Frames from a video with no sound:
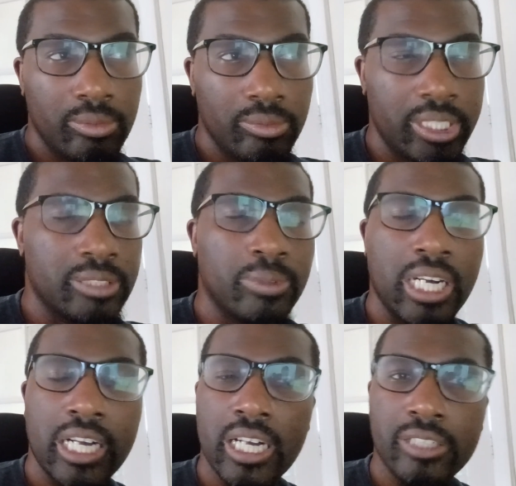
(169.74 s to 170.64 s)
reason
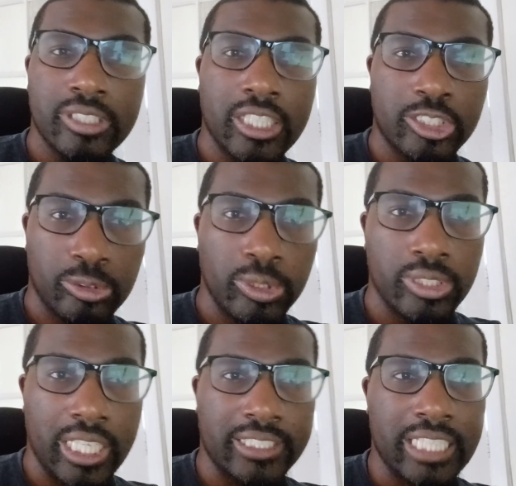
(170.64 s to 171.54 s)
why I
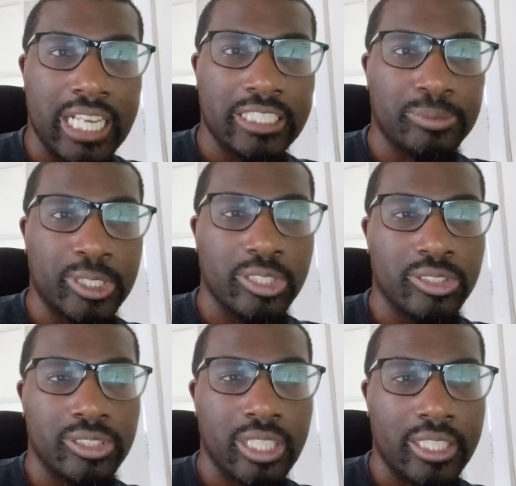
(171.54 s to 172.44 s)
scrutinise that is
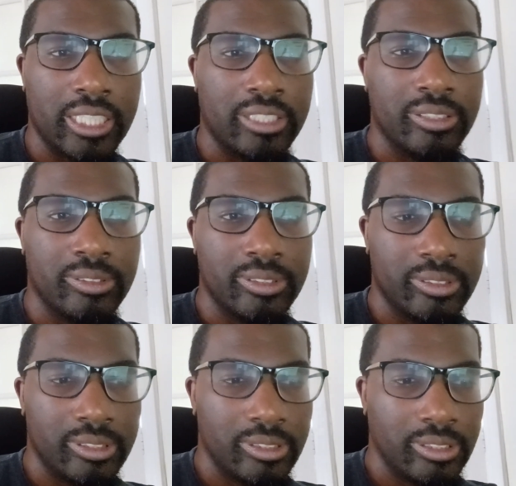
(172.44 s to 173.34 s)
because I think
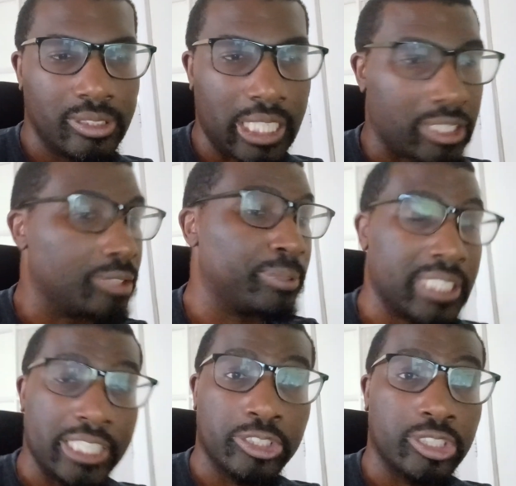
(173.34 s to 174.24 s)
that could have been
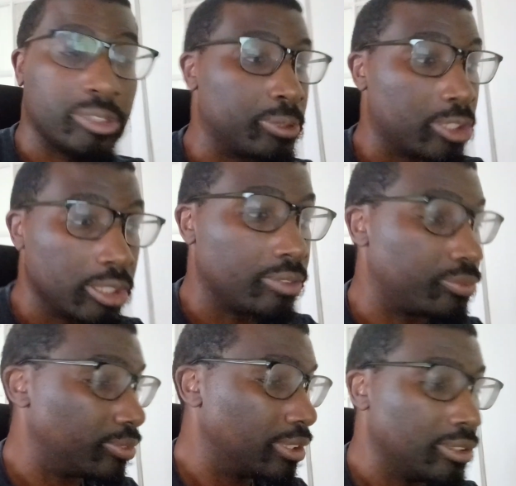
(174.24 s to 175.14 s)
dangerous because we could
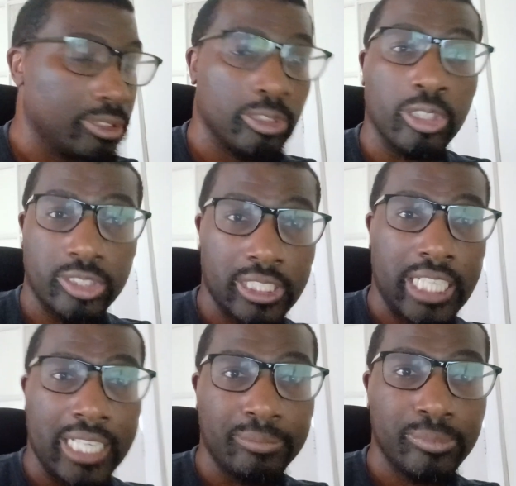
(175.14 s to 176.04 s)
have lost the
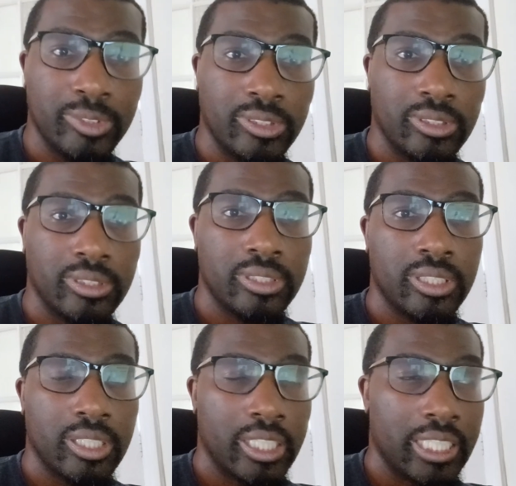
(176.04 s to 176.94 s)
game,
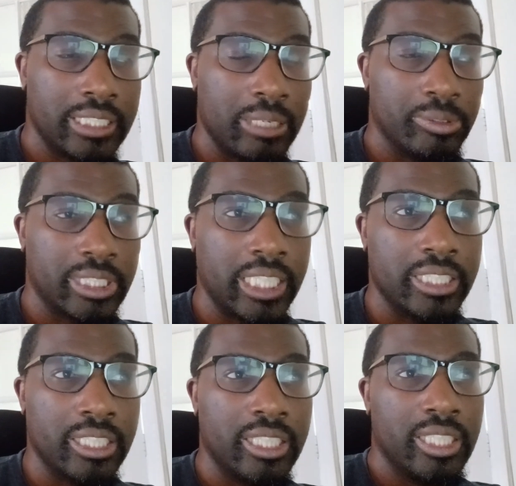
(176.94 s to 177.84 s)
and that was it.
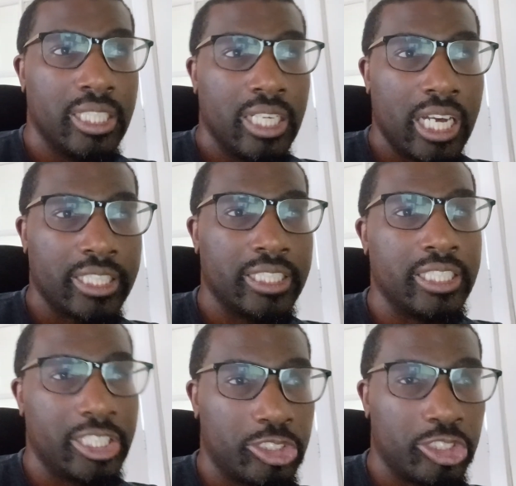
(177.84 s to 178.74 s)
And I think
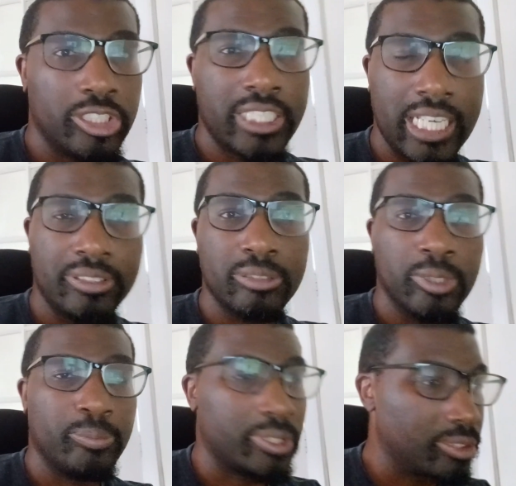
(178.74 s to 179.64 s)
he should have kept him
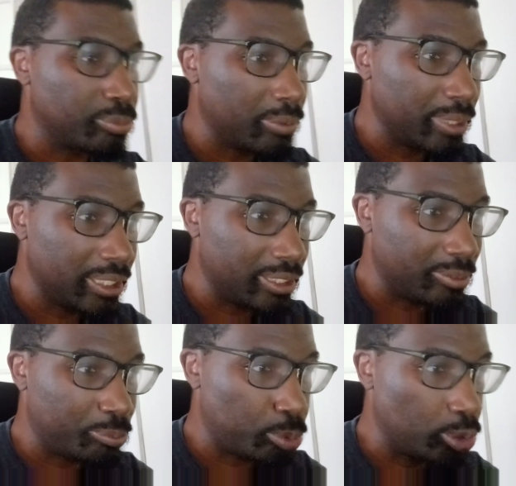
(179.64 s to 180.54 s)
on because when we
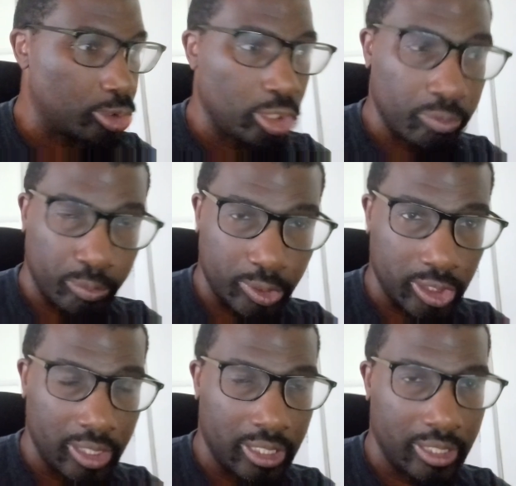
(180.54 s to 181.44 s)
brought off
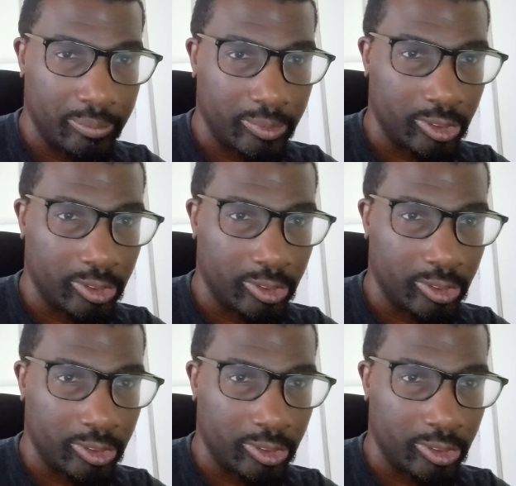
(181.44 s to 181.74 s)
Son